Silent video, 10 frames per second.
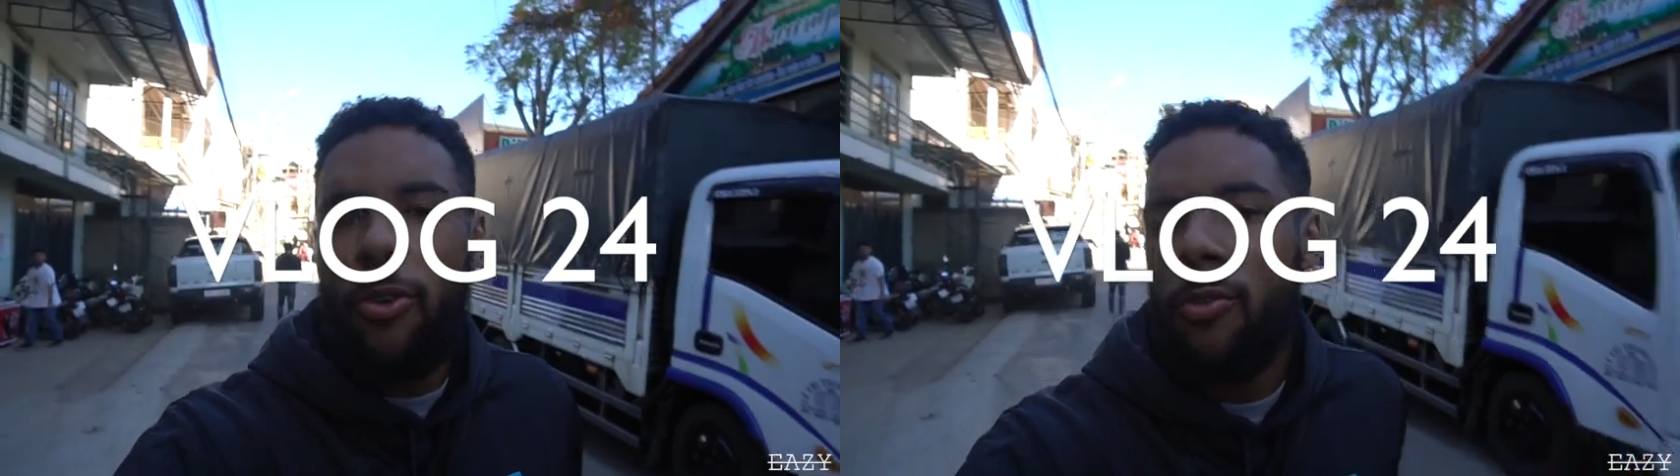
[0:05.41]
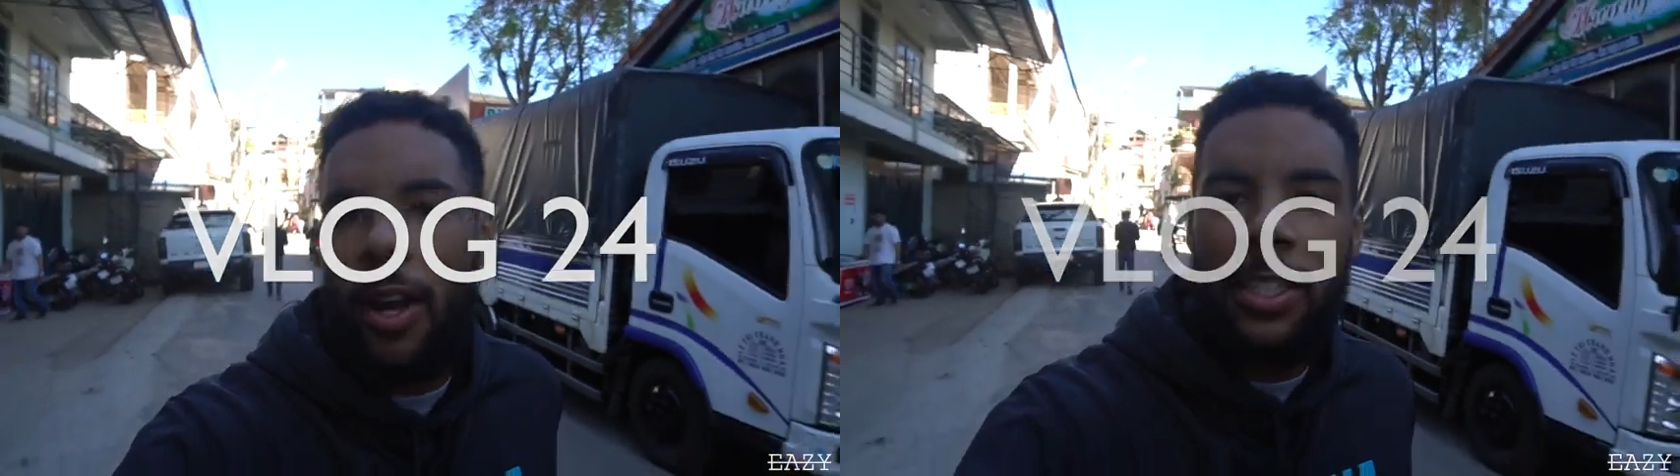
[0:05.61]

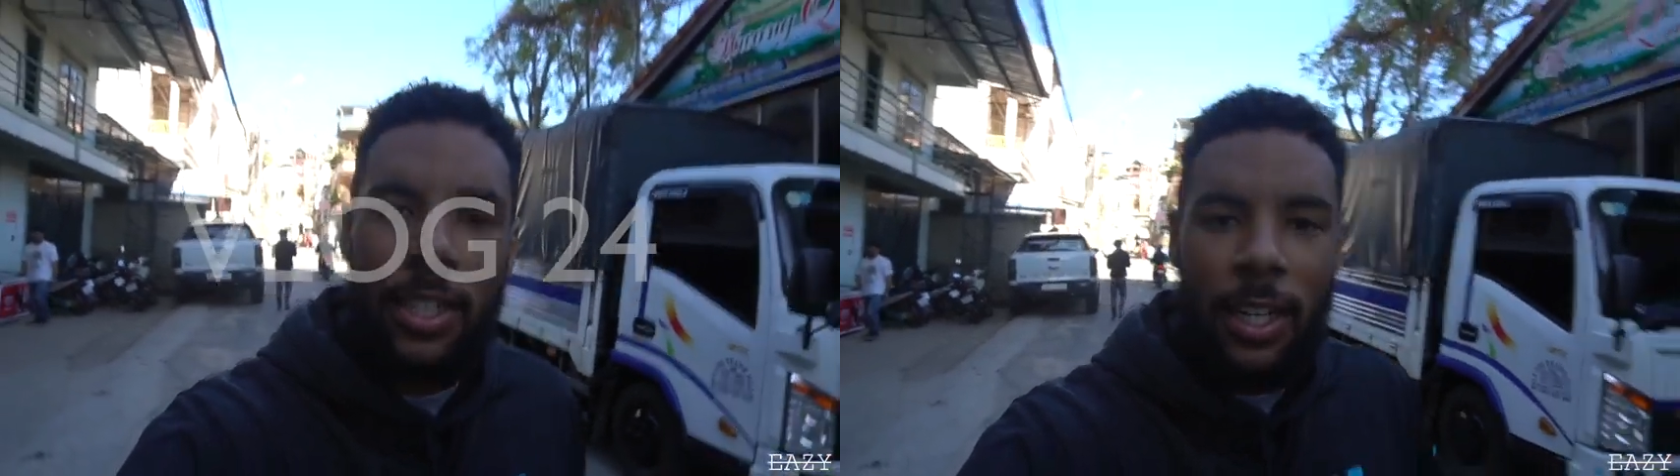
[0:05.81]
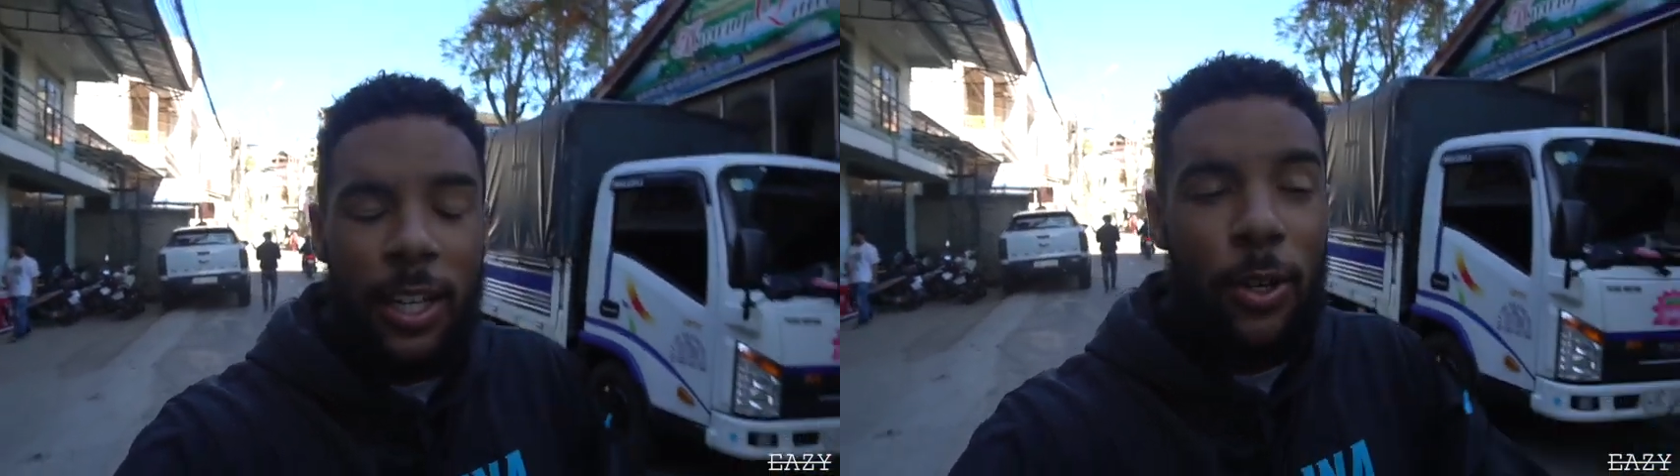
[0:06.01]

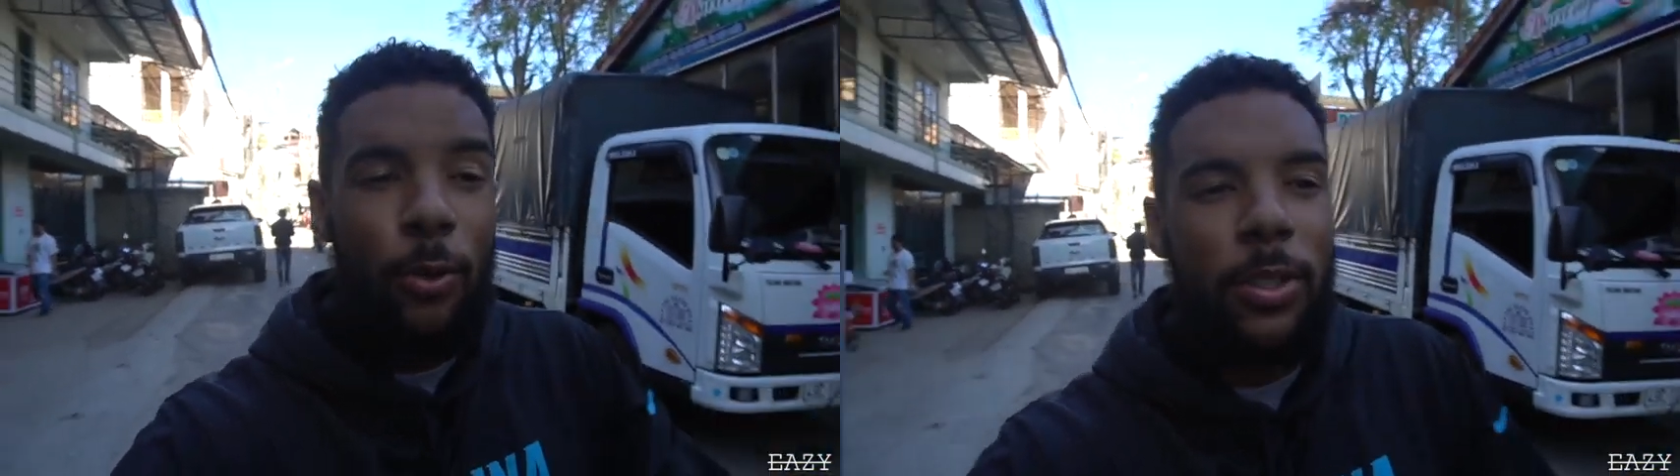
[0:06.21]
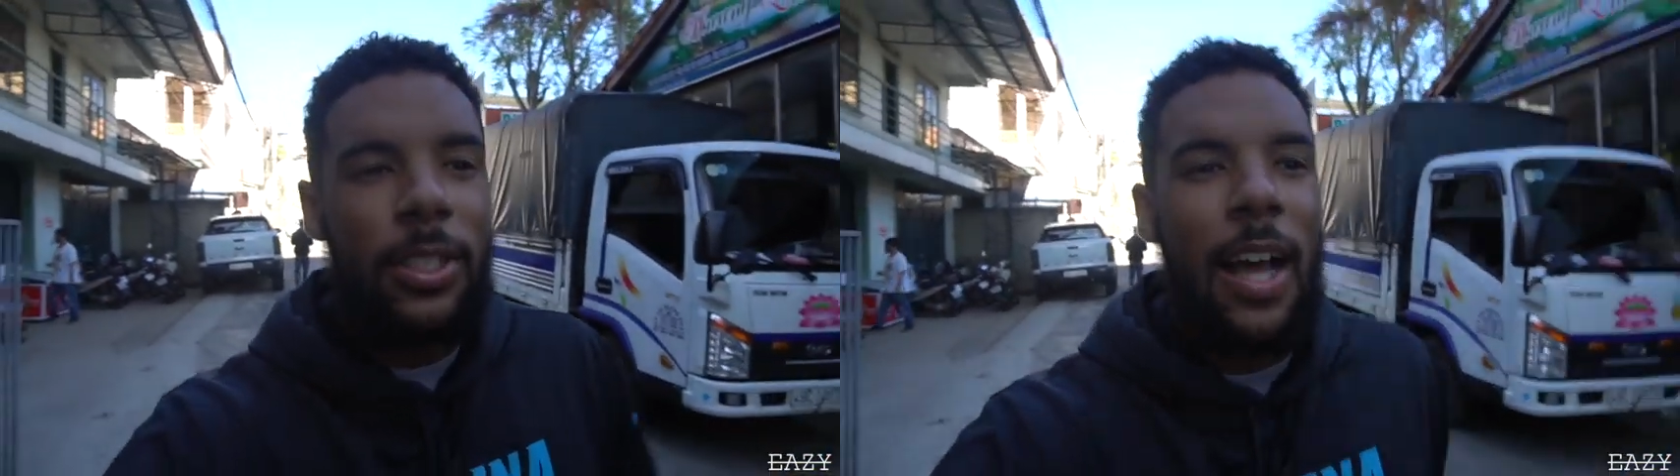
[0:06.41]
refreshingly
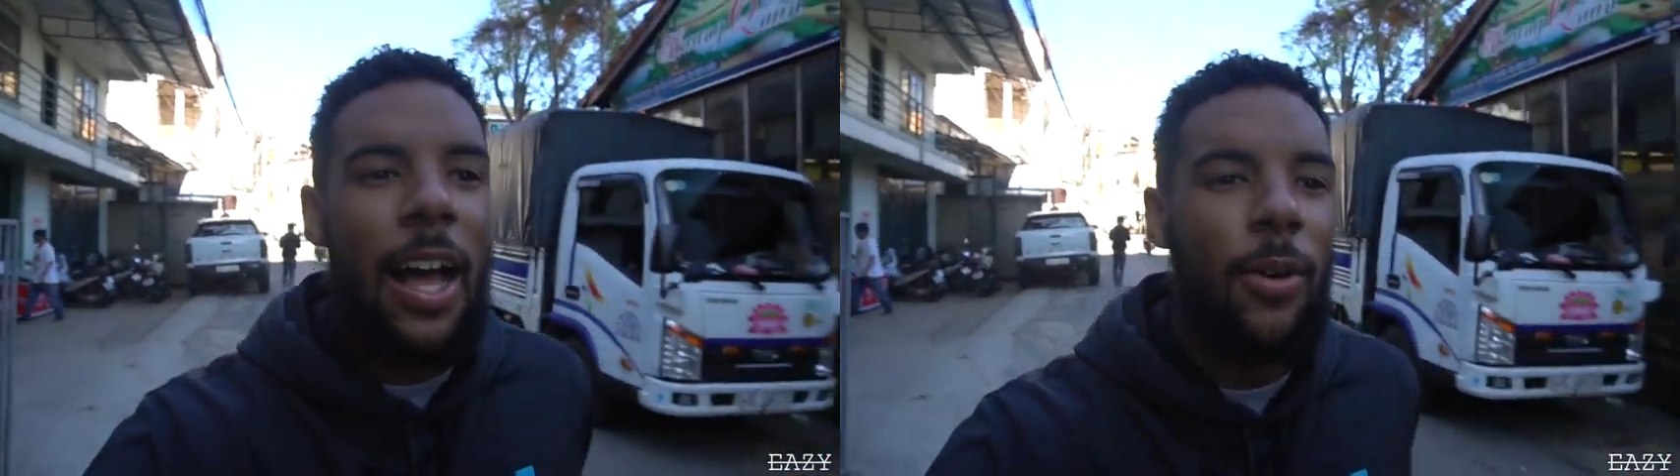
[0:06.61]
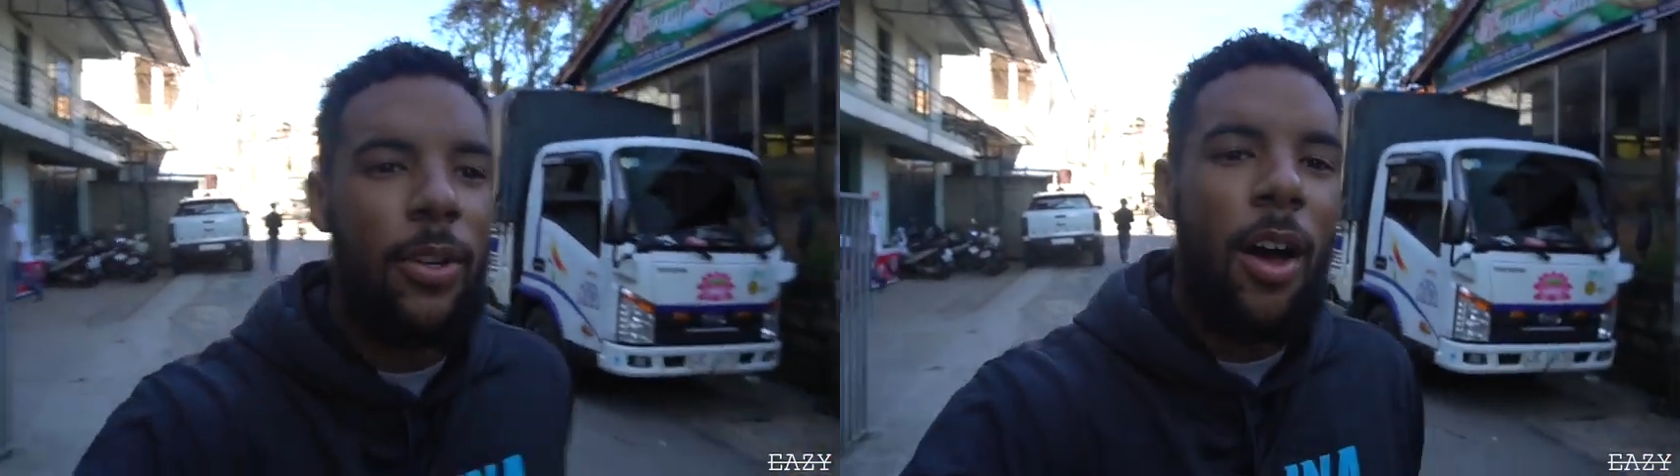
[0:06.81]
cool
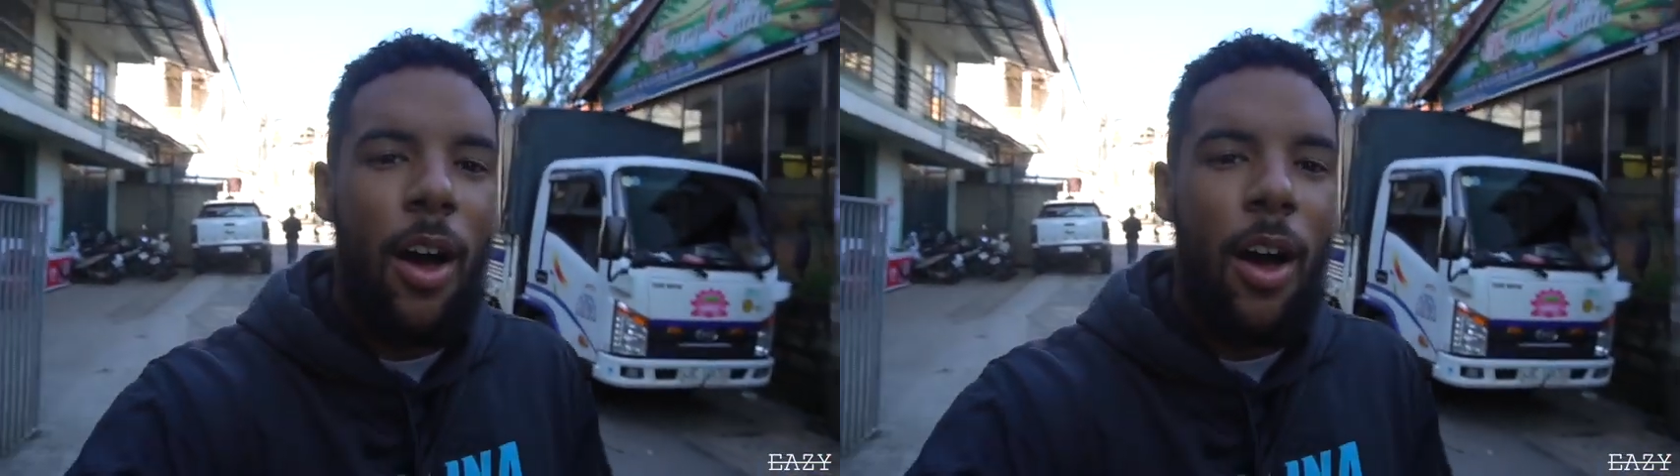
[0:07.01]
town